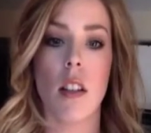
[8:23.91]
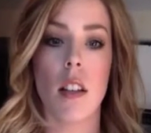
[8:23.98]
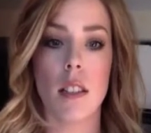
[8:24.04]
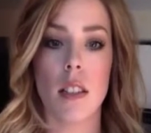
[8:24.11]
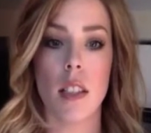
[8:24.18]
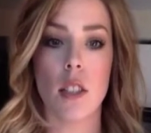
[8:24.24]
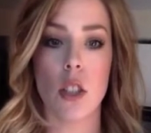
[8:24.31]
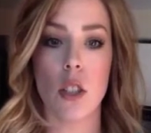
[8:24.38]
as
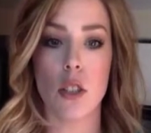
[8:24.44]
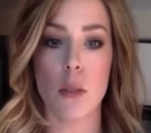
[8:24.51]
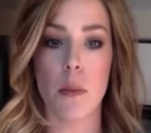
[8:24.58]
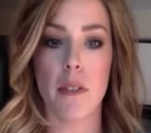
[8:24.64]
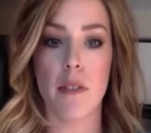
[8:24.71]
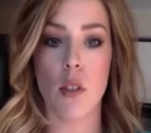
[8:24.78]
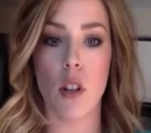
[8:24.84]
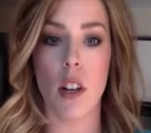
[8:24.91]
I showed you
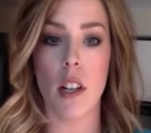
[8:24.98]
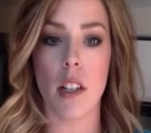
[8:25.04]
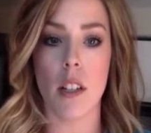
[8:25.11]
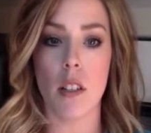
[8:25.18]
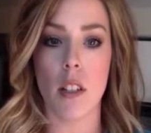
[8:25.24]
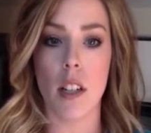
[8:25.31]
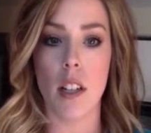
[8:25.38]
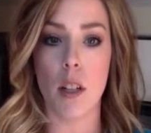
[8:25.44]
before,
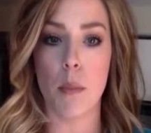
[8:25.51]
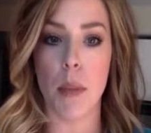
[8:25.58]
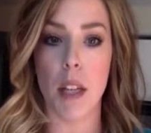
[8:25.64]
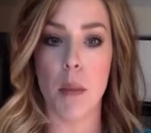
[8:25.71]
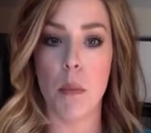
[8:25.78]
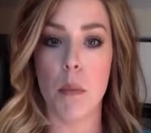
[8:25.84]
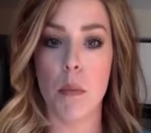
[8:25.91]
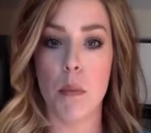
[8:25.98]
you get your
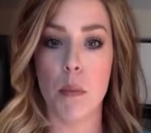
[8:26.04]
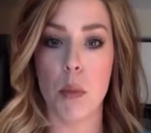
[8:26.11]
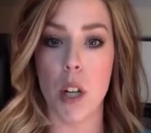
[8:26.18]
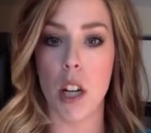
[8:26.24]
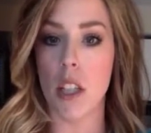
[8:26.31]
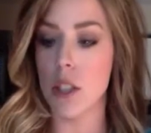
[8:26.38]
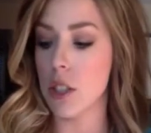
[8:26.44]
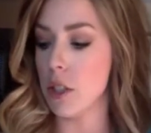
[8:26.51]
big
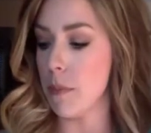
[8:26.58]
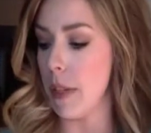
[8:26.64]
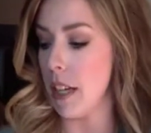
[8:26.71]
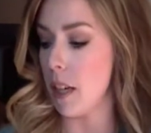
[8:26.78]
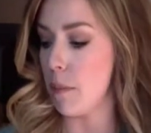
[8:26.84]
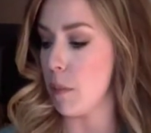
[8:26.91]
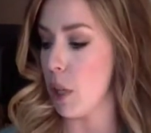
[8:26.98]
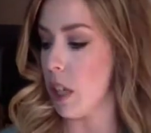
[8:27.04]
brush,
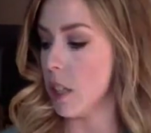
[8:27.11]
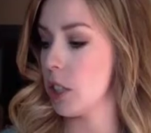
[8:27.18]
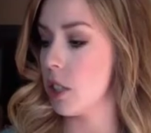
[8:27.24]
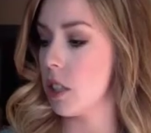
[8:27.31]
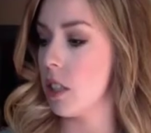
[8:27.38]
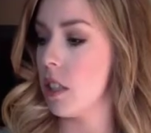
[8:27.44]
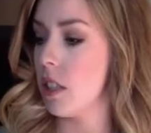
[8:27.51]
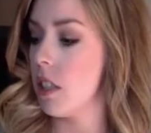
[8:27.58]
makeup brush,
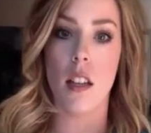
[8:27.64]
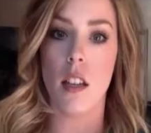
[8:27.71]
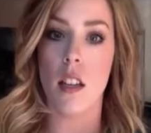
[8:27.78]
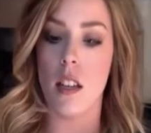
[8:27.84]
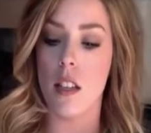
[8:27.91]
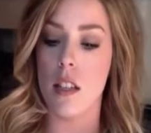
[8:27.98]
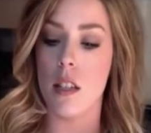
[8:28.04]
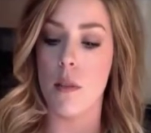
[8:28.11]

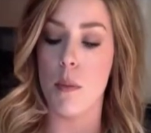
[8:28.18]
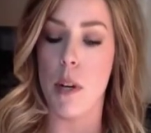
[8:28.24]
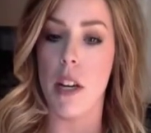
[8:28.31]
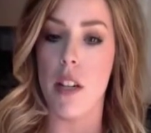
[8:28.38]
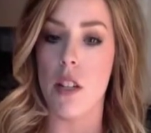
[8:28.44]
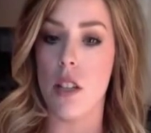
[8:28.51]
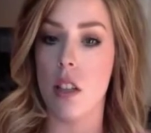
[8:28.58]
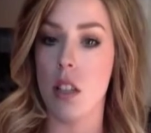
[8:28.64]
and spray
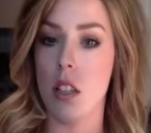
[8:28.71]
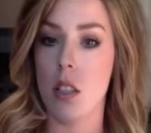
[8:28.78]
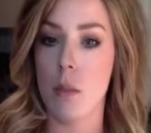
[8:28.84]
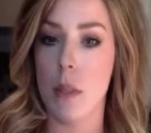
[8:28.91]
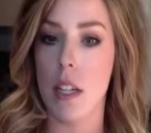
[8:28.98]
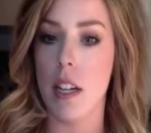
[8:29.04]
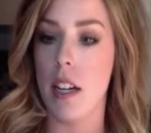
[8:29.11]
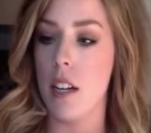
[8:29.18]
just a little
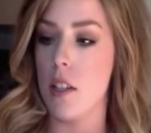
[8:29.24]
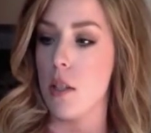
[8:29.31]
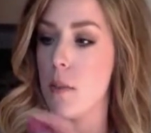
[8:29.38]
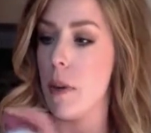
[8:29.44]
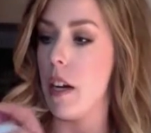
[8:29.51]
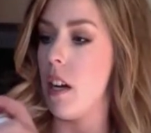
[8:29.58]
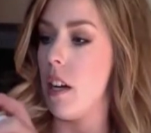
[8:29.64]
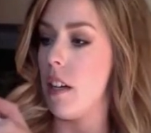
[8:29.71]
bit of
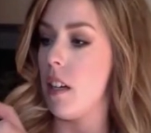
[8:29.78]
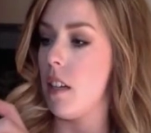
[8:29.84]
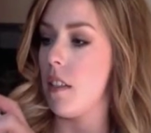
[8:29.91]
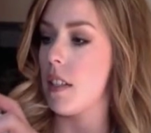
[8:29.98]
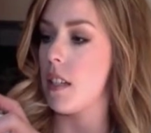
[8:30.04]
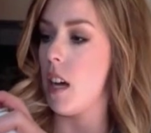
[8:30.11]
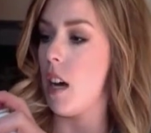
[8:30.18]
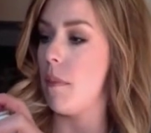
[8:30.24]
hairspray on it on
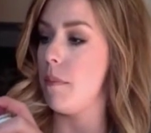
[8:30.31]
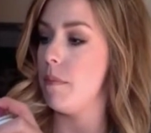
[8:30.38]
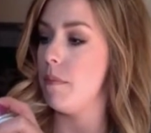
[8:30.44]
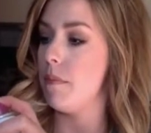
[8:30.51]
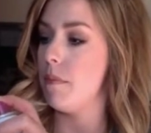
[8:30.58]
the top.